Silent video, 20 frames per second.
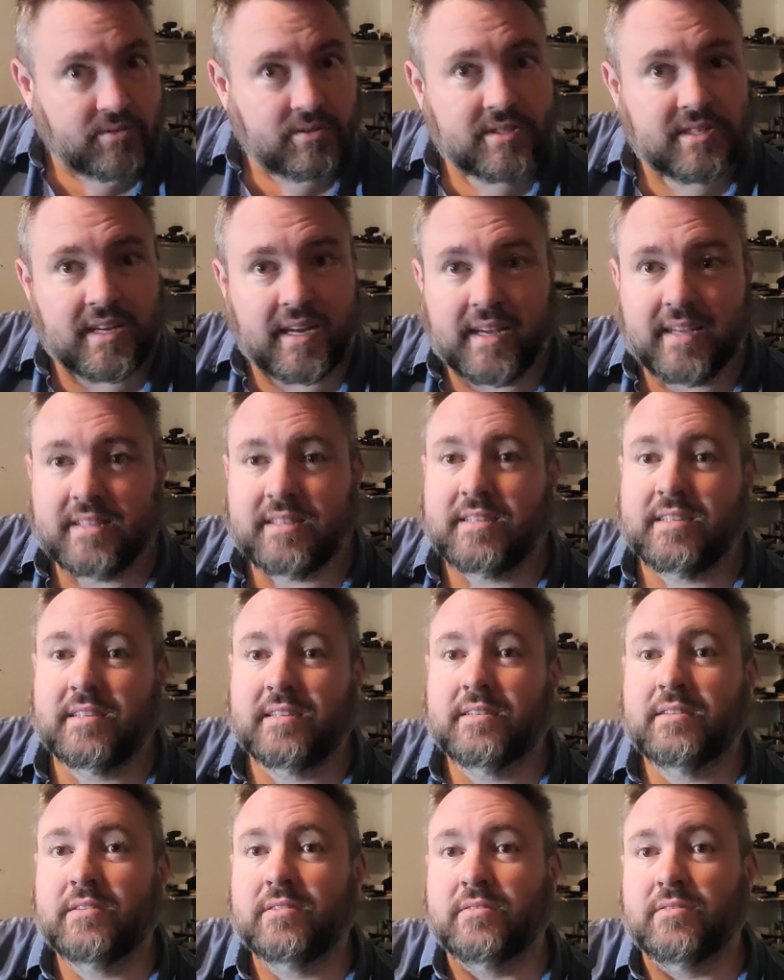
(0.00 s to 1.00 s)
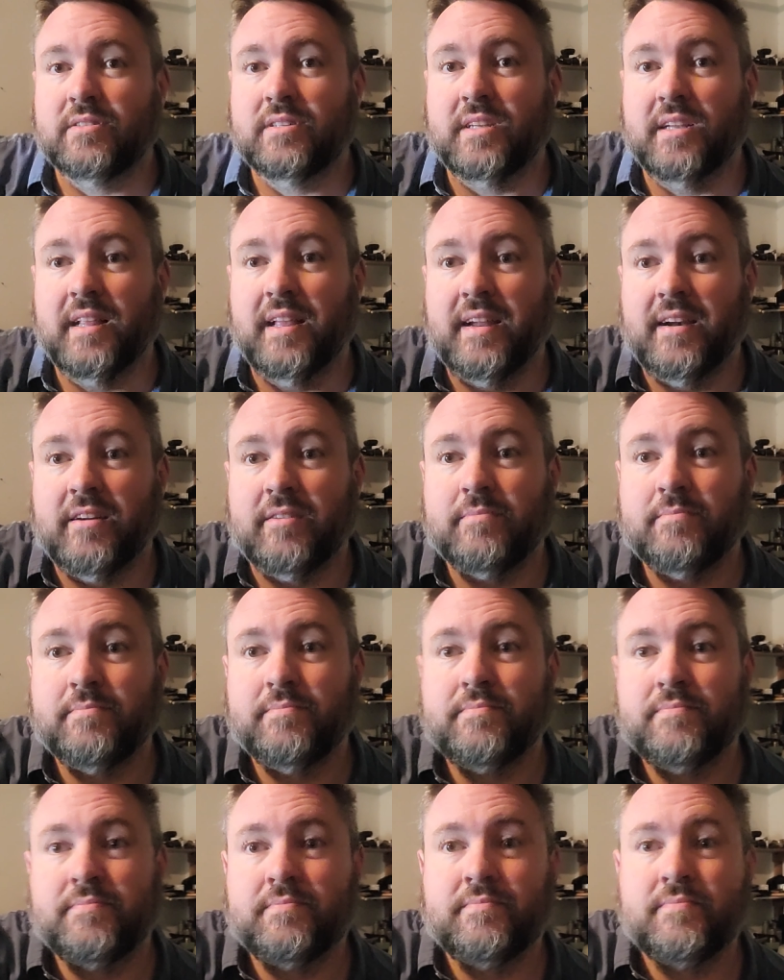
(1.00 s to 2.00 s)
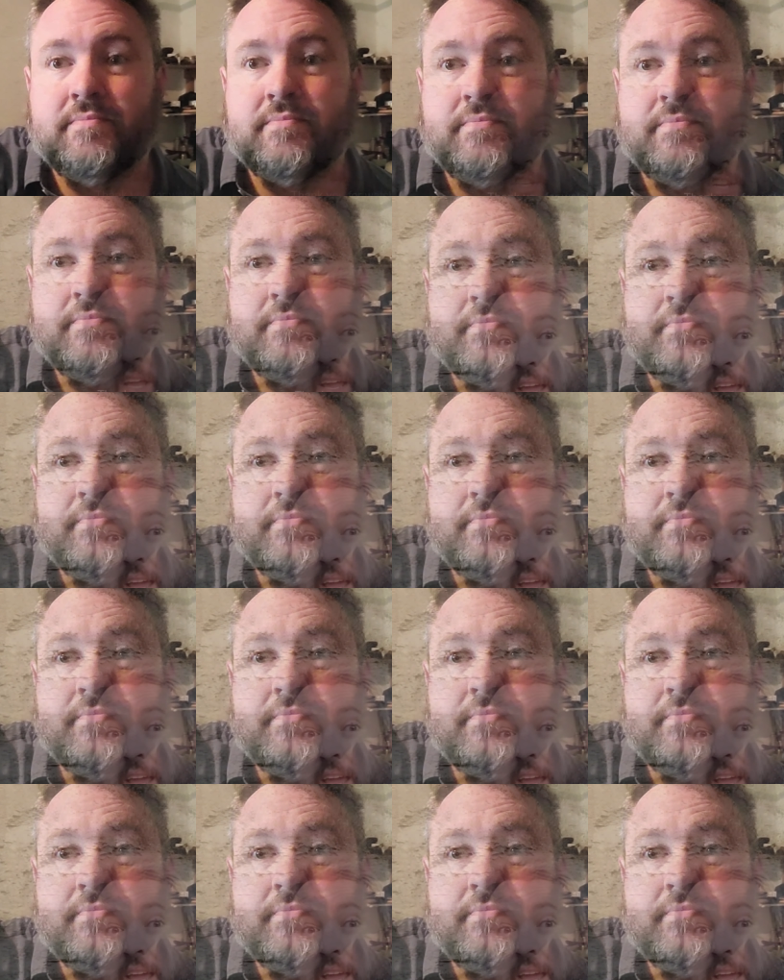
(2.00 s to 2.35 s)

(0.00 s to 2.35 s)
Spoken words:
a science. See you later. Check